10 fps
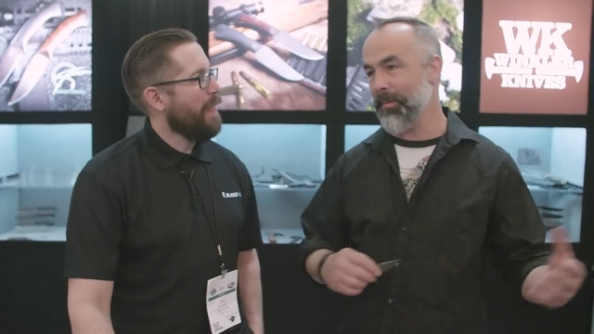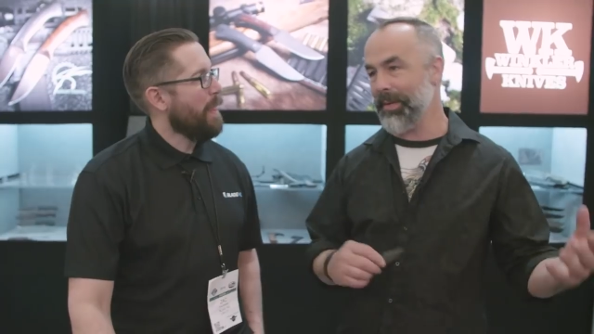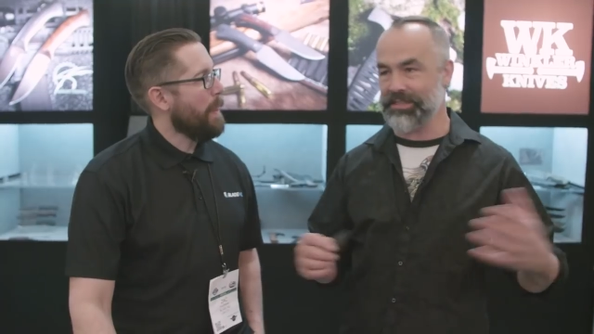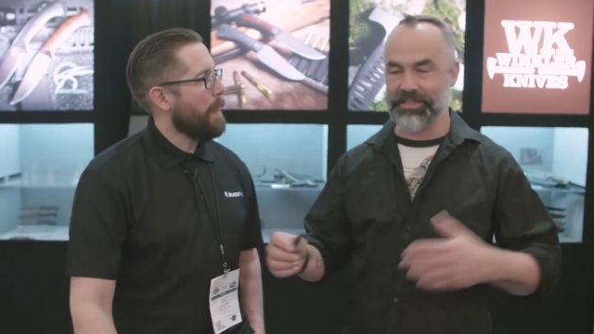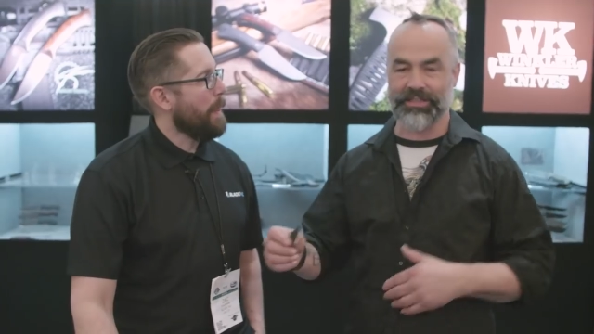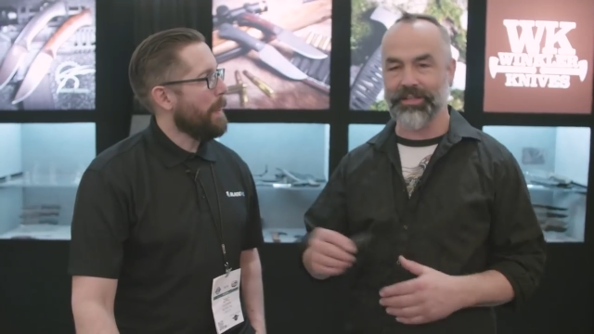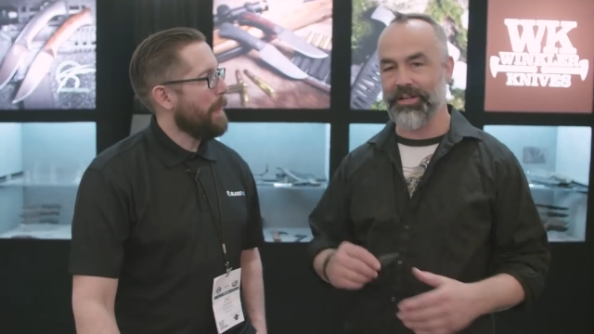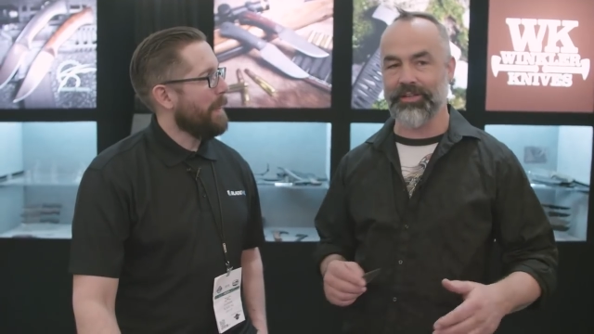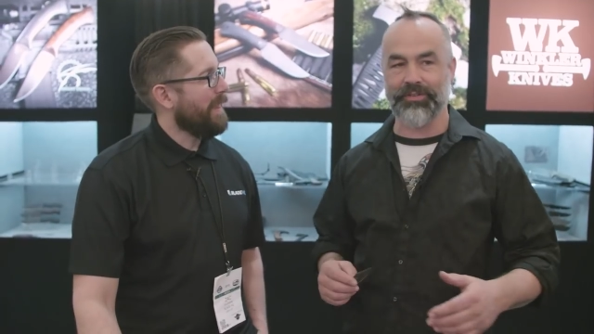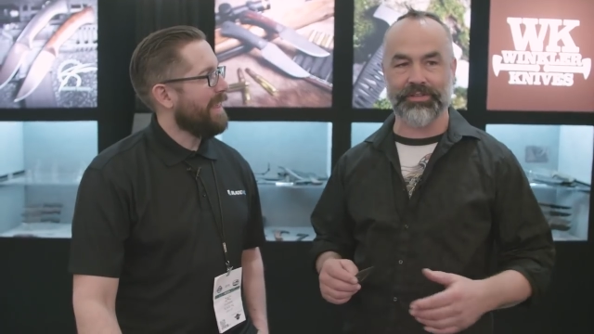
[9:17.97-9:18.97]
Speaker 1: my bicycle
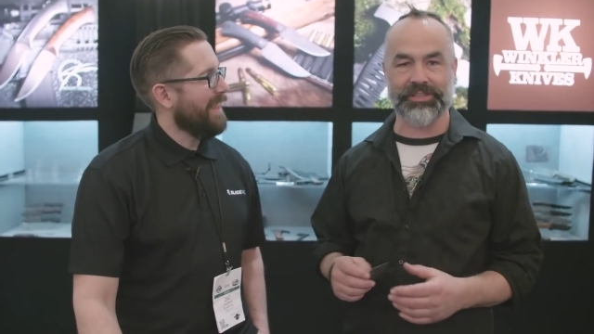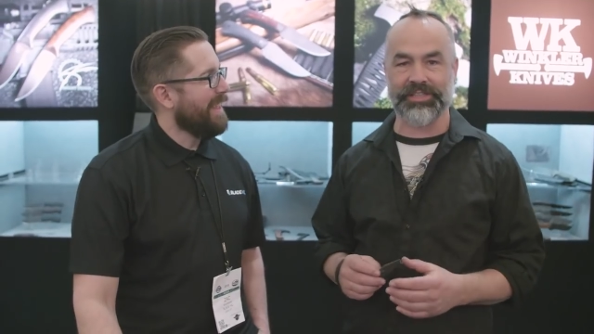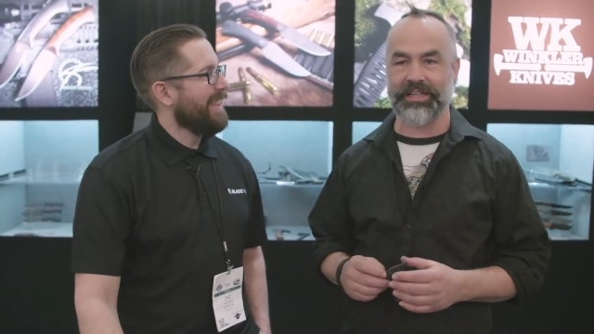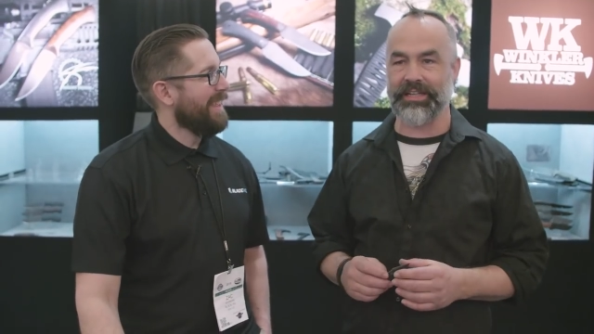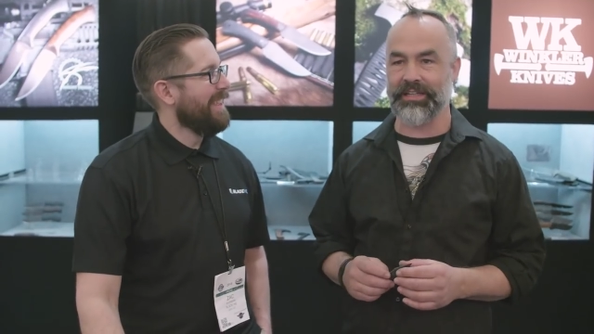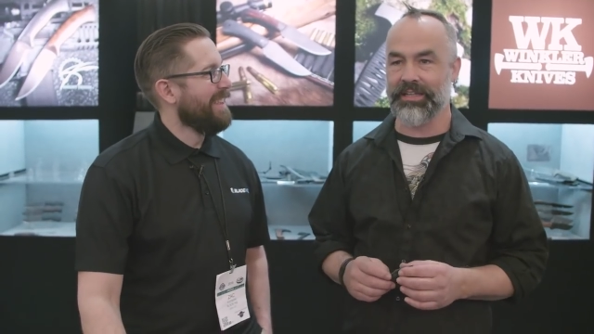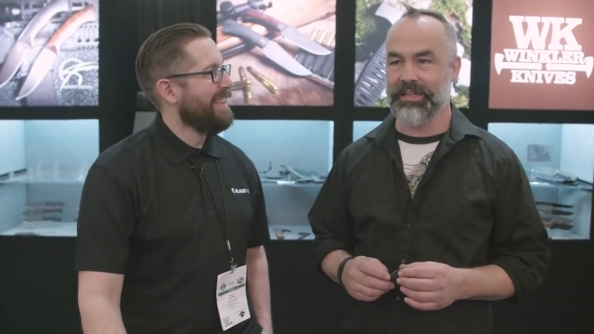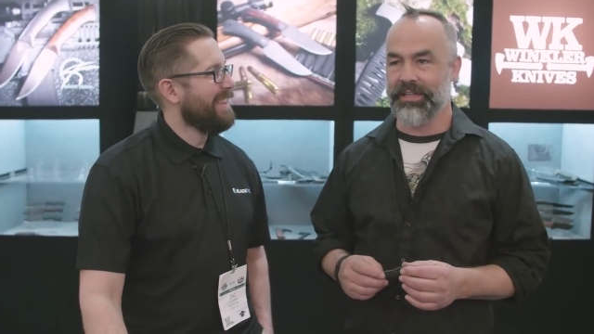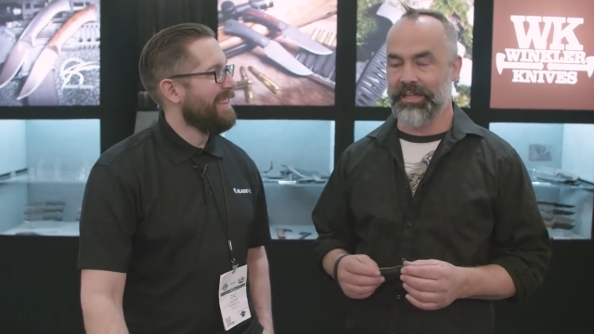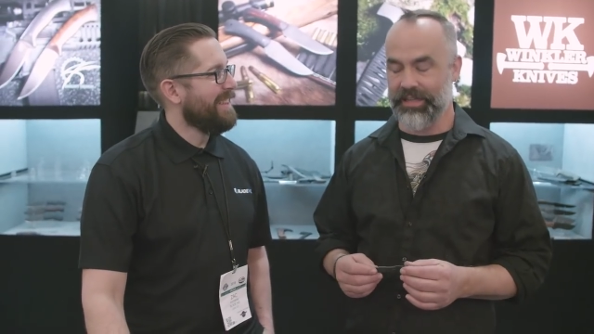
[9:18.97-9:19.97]
all over the city.
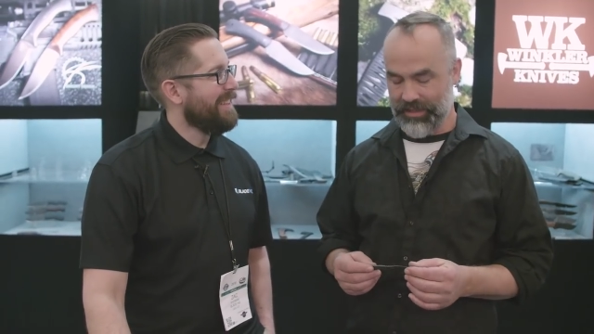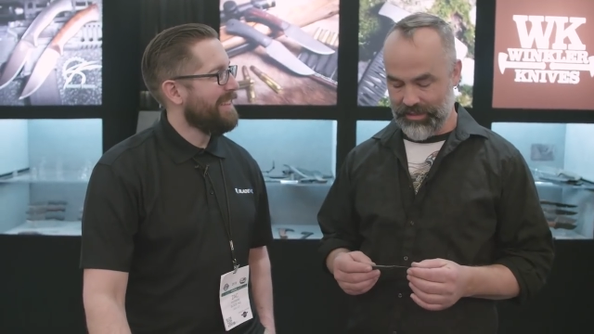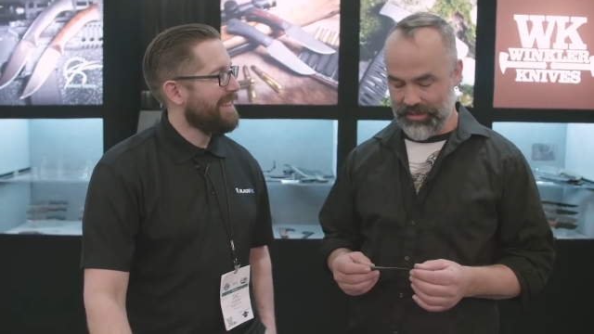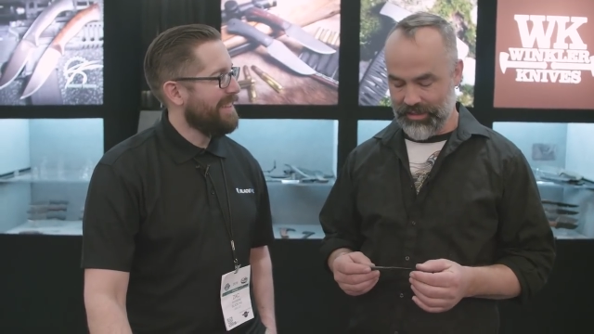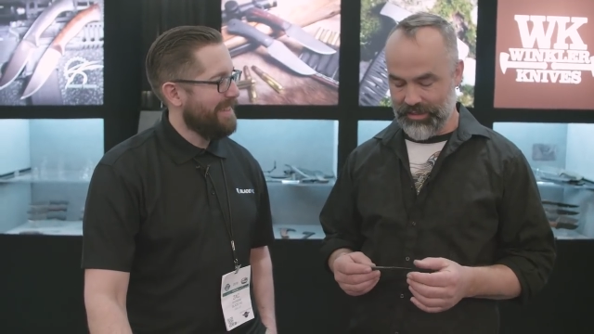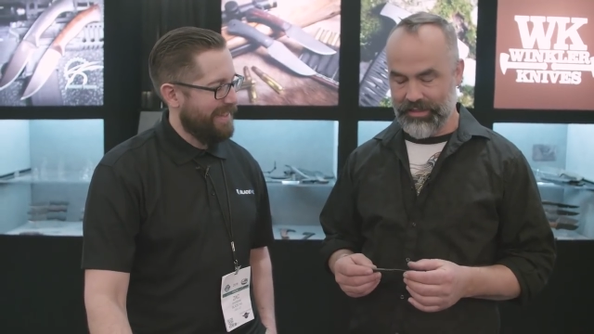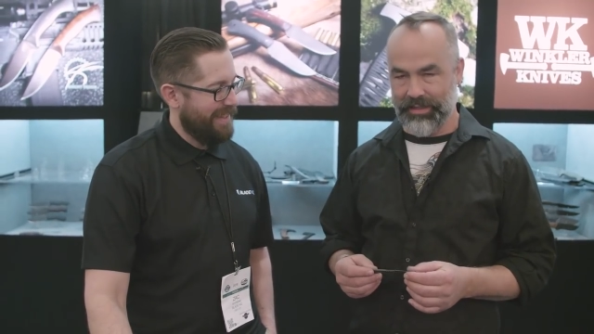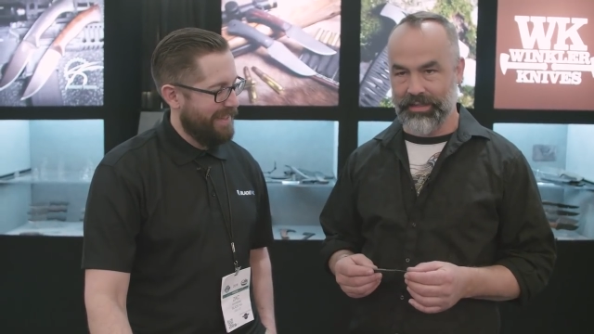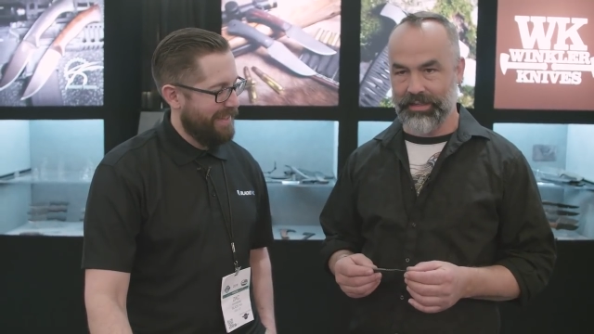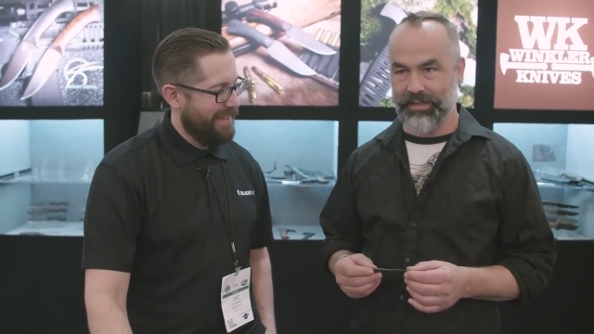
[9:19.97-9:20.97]
And uh,
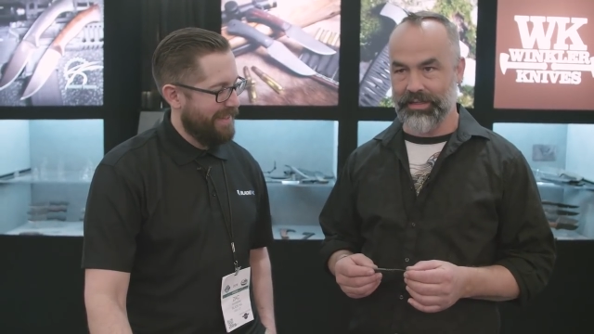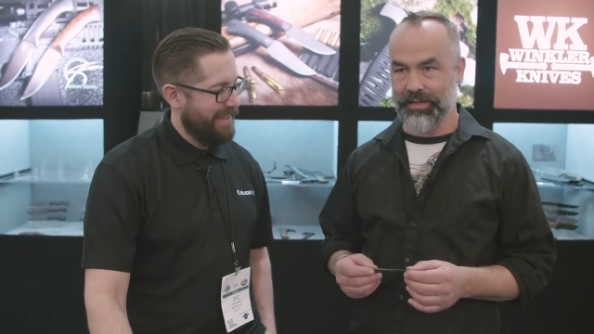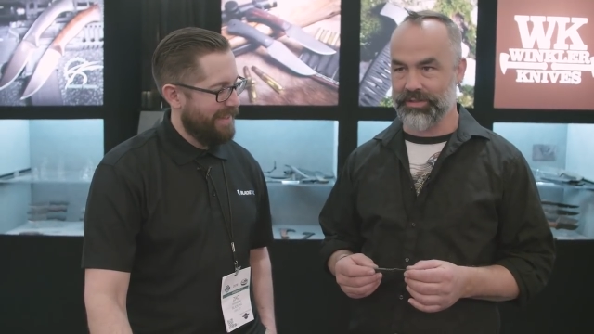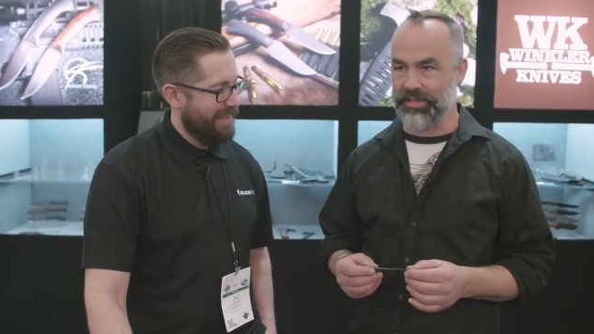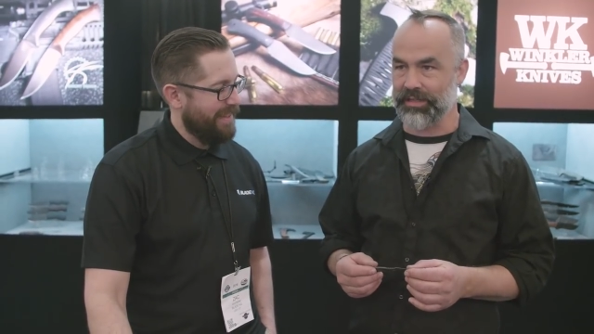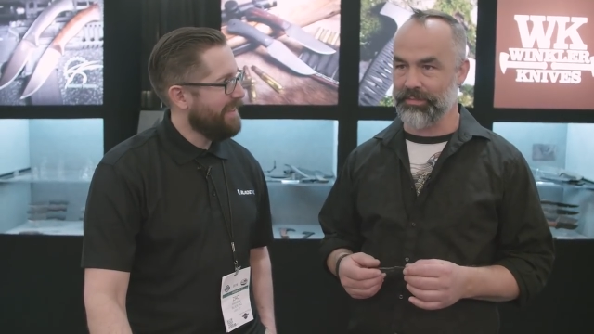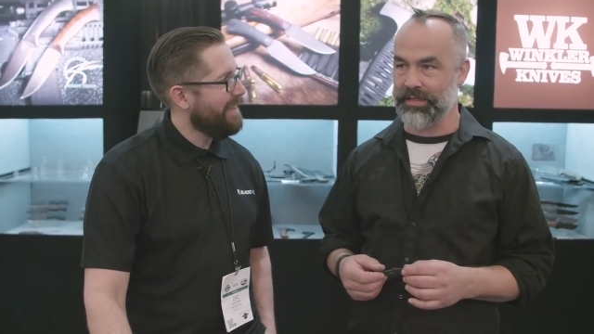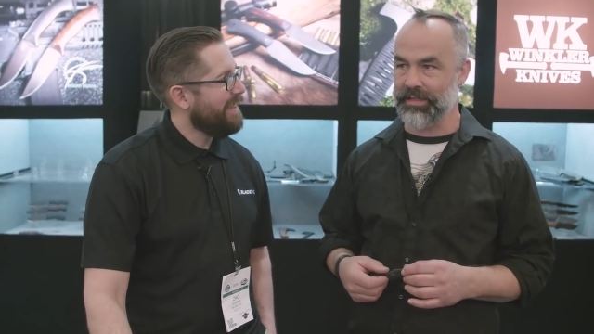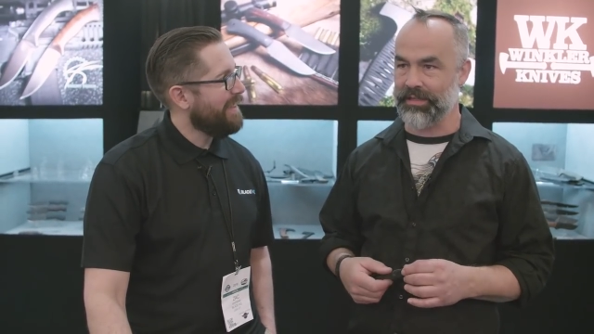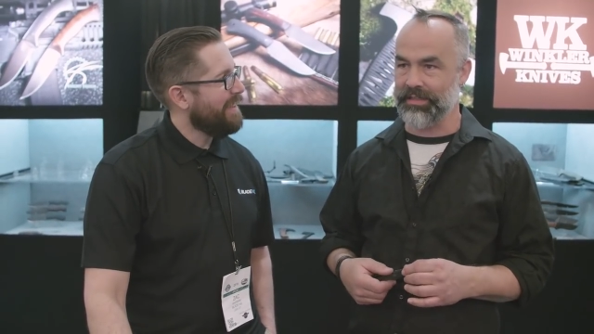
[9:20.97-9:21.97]
I was like,
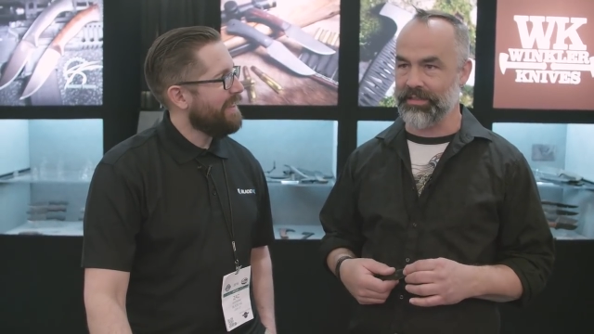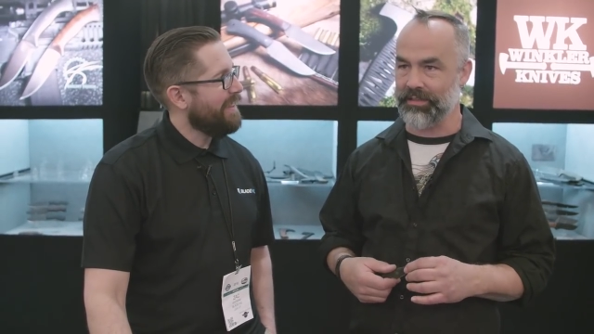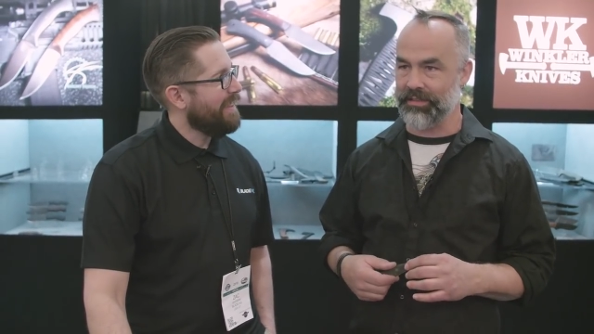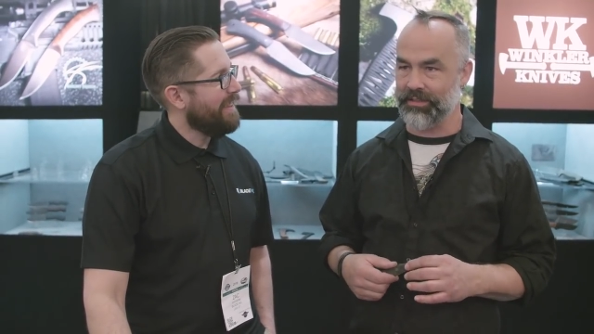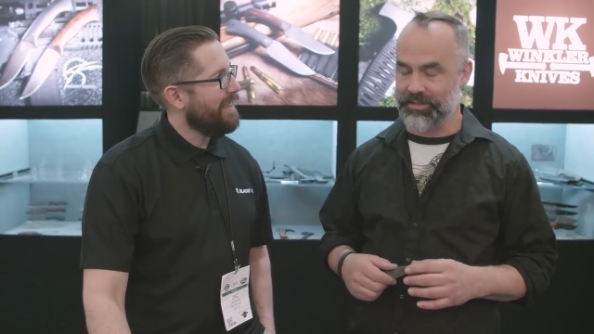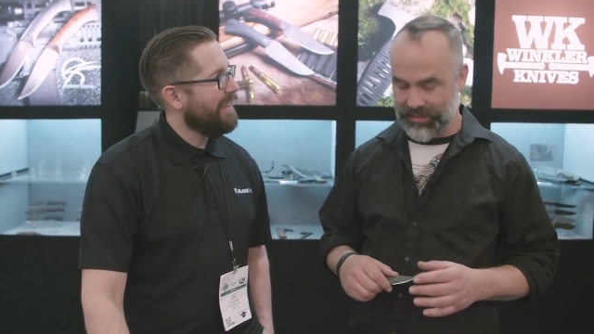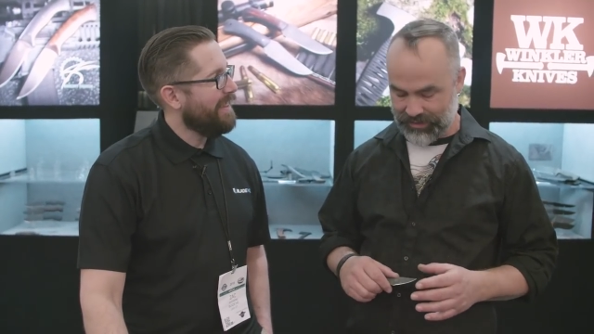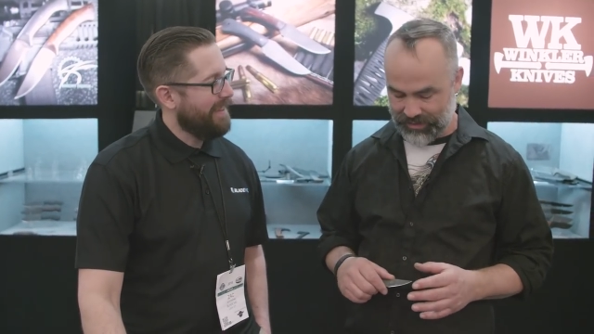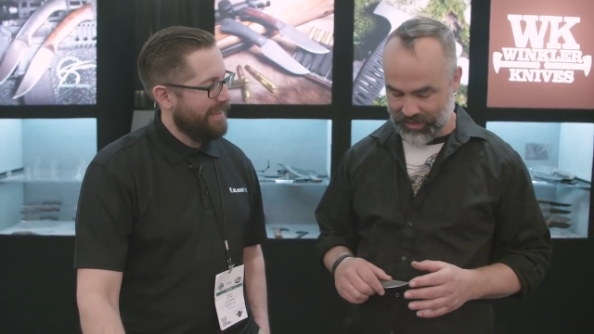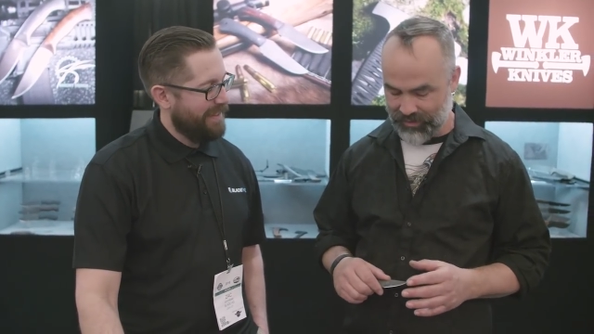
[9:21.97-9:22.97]
man, I need a little
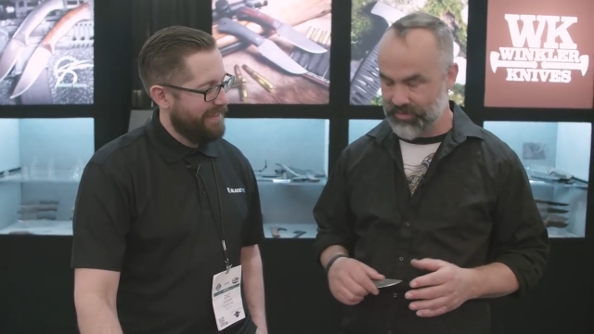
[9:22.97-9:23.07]
teeny knife.